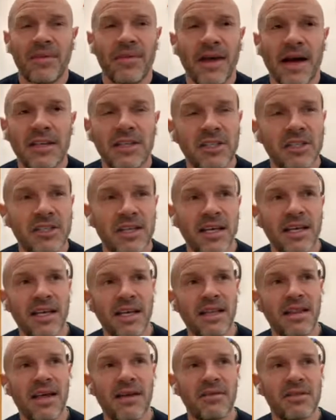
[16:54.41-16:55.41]
I just think
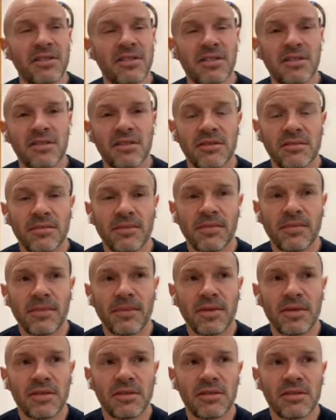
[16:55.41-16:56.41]
there is
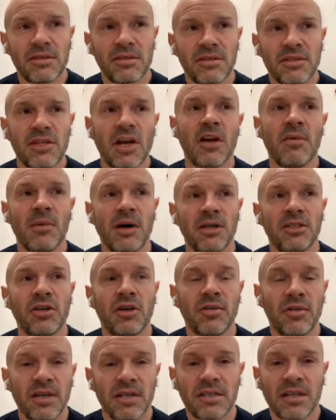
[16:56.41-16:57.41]
so much
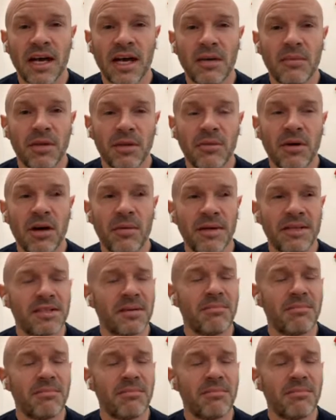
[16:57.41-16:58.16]
on this game at the moment.